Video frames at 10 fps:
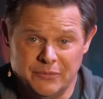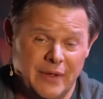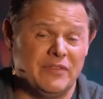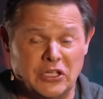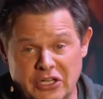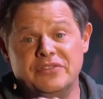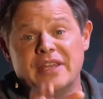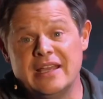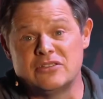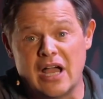We have the good
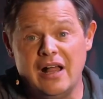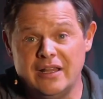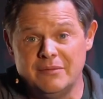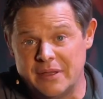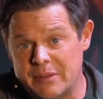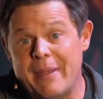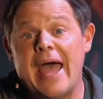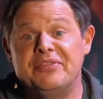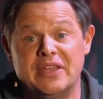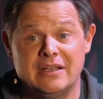things column and the
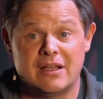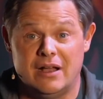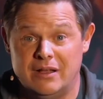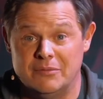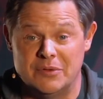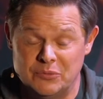bad thing column.